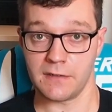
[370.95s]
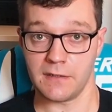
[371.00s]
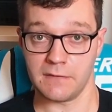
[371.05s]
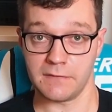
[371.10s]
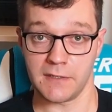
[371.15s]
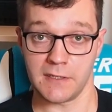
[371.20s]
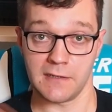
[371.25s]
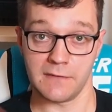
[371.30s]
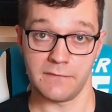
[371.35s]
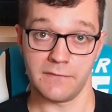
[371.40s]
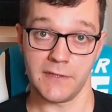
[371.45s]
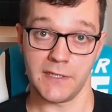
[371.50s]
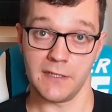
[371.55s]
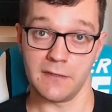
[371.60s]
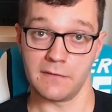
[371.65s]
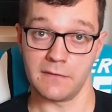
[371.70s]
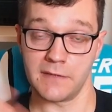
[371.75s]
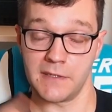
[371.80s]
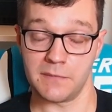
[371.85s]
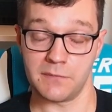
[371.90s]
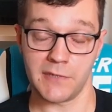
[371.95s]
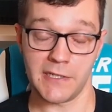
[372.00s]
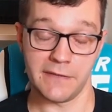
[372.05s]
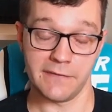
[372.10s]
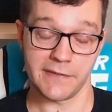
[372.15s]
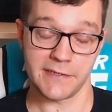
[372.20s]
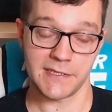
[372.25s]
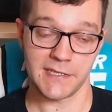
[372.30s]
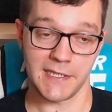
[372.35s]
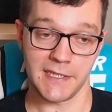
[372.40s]
I've done a video on it
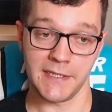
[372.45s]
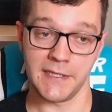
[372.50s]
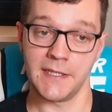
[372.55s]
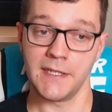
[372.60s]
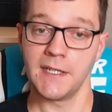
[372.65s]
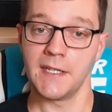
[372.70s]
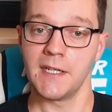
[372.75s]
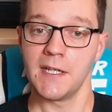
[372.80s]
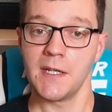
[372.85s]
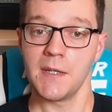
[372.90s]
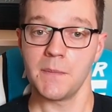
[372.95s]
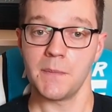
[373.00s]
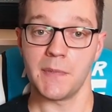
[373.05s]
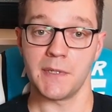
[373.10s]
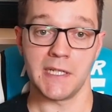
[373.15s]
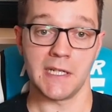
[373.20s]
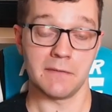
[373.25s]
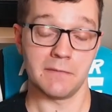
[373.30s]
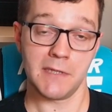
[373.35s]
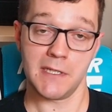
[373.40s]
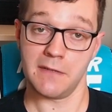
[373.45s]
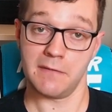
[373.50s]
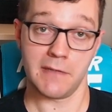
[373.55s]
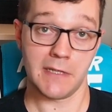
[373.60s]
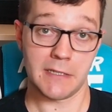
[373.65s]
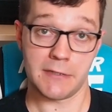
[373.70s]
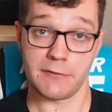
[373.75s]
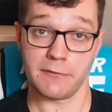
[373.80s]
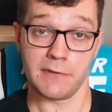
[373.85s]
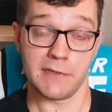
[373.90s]
previously, but yeah, really
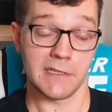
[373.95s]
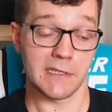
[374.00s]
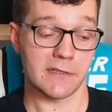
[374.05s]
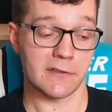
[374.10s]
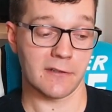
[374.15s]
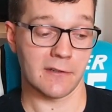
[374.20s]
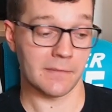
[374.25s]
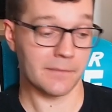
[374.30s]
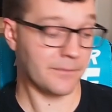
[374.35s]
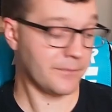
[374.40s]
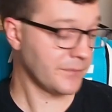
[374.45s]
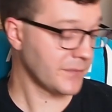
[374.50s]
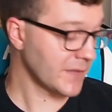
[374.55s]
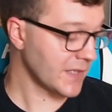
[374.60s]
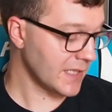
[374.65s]
enjoyed the shop